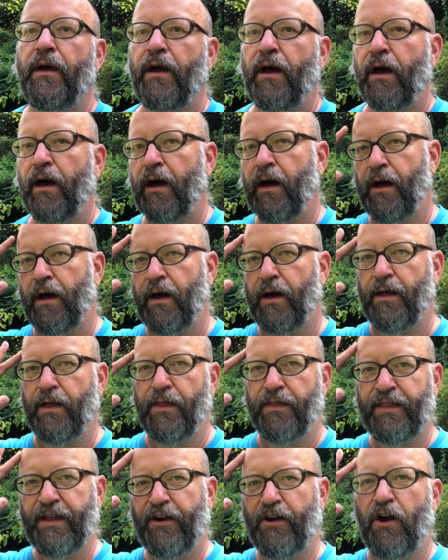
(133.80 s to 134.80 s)

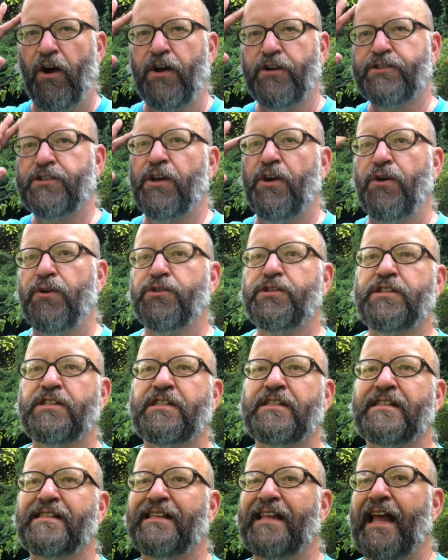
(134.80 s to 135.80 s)
They're also
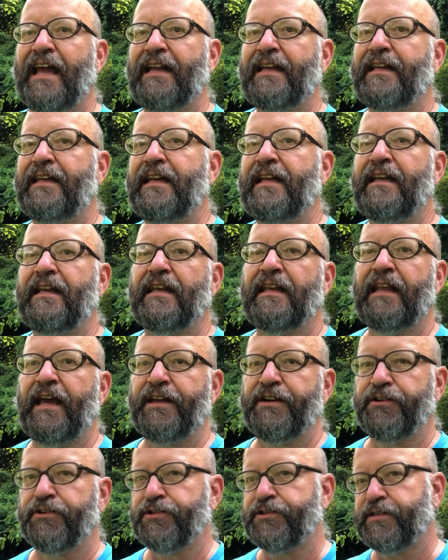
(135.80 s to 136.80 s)
slightly
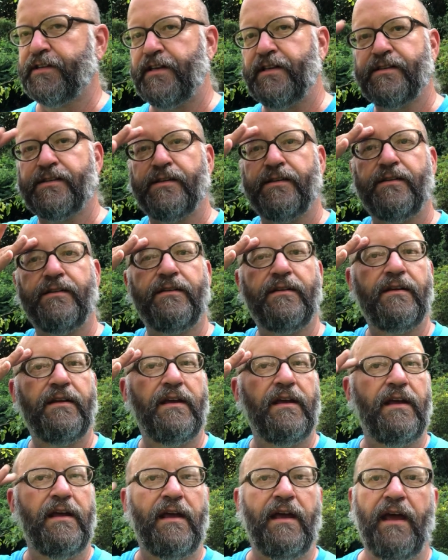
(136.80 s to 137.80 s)
later season,
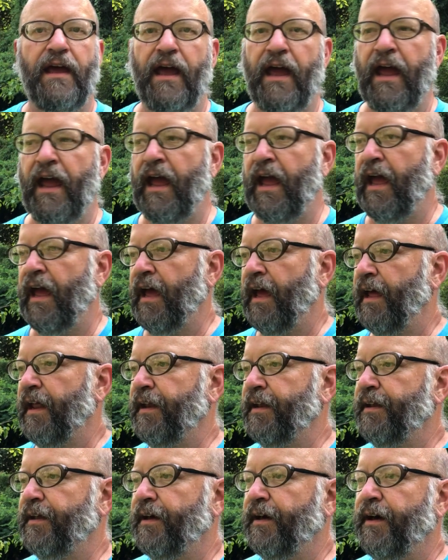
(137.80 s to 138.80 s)

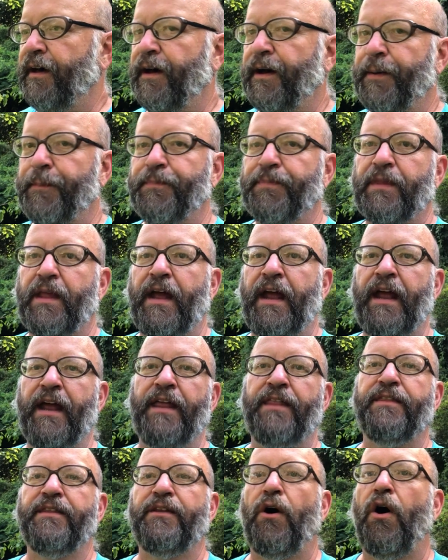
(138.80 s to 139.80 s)
and on
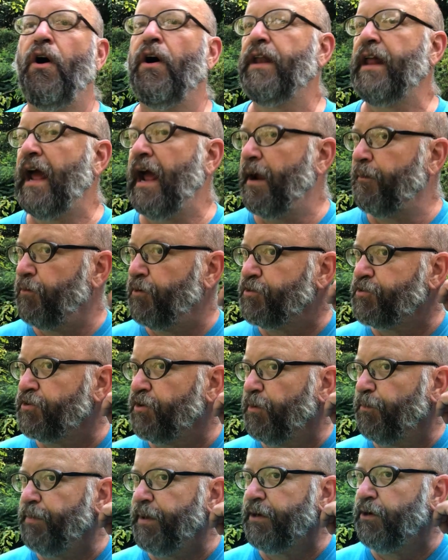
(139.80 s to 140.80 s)
average
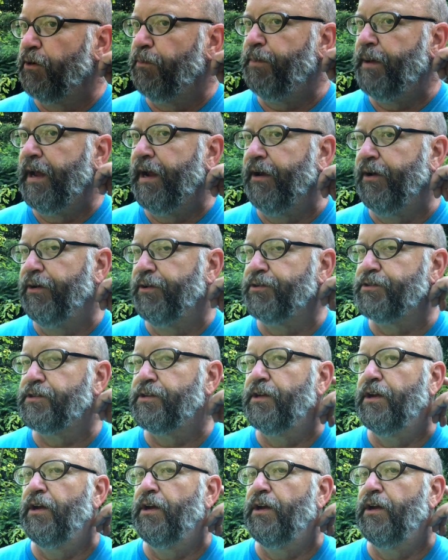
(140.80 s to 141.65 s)
they're bigger pears.